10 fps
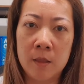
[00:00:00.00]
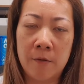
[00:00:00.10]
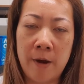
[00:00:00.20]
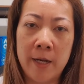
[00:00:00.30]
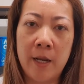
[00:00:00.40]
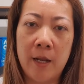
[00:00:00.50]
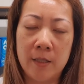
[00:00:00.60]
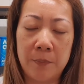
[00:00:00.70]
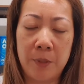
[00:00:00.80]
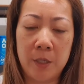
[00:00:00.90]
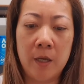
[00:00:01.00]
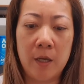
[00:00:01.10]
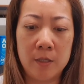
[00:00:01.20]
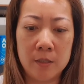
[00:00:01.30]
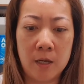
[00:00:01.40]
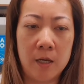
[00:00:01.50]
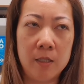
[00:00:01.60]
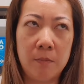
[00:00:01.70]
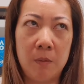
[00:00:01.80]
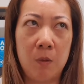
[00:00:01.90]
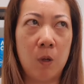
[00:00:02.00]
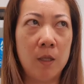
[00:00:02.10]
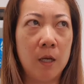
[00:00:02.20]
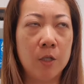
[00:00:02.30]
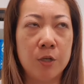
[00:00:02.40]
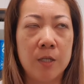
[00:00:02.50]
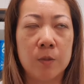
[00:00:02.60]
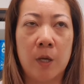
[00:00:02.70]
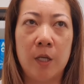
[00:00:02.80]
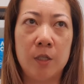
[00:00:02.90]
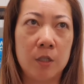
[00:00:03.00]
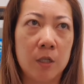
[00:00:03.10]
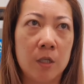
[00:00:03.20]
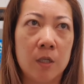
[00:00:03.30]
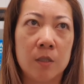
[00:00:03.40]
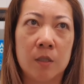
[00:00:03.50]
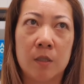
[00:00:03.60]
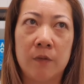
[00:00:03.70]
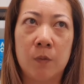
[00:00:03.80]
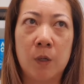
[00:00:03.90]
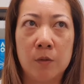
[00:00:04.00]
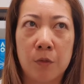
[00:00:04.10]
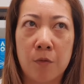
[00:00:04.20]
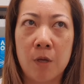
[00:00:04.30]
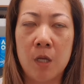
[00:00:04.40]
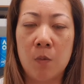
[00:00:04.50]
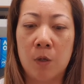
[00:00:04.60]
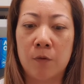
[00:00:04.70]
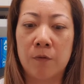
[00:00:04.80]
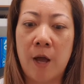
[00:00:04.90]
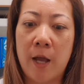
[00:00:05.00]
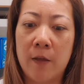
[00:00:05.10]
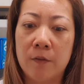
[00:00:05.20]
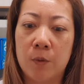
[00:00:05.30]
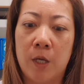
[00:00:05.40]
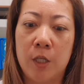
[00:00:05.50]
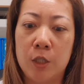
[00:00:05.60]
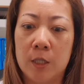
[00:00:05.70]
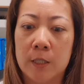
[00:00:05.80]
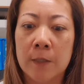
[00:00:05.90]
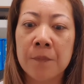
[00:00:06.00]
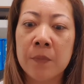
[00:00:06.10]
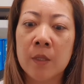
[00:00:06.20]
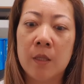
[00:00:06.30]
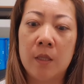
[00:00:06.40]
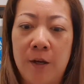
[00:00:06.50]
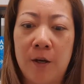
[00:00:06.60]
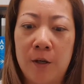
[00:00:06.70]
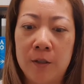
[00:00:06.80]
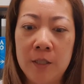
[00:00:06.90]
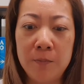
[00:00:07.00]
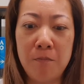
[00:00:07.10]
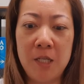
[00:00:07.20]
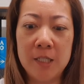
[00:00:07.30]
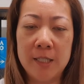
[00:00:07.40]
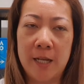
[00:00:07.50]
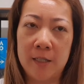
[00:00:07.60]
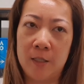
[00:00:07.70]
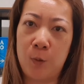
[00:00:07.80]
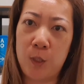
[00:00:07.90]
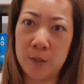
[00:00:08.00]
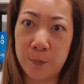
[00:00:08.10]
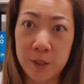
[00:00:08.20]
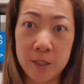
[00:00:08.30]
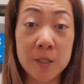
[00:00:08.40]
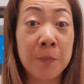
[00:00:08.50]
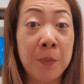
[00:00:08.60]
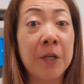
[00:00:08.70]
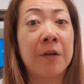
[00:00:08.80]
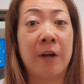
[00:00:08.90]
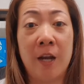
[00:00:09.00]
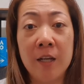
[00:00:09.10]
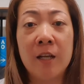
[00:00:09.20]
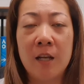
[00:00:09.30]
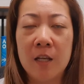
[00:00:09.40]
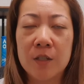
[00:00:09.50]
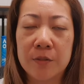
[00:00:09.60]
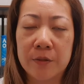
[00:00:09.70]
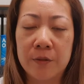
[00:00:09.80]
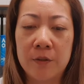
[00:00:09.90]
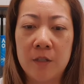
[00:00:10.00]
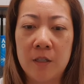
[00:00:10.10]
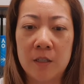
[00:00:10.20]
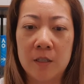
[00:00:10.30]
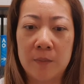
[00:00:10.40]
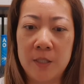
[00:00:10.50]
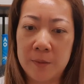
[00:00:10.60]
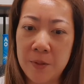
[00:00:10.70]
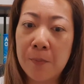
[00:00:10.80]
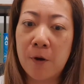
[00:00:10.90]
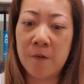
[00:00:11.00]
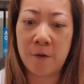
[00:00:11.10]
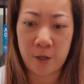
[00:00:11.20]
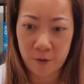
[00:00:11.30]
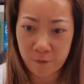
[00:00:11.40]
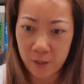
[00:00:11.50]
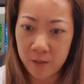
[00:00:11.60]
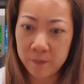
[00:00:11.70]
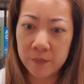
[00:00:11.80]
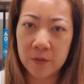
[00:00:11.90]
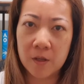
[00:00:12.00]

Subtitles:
the racket has a bigger head size, maybe 100 square inches or even 103, 105 square inches, this means that the sweet spot is bigger, right? So it's a bit more forgiving,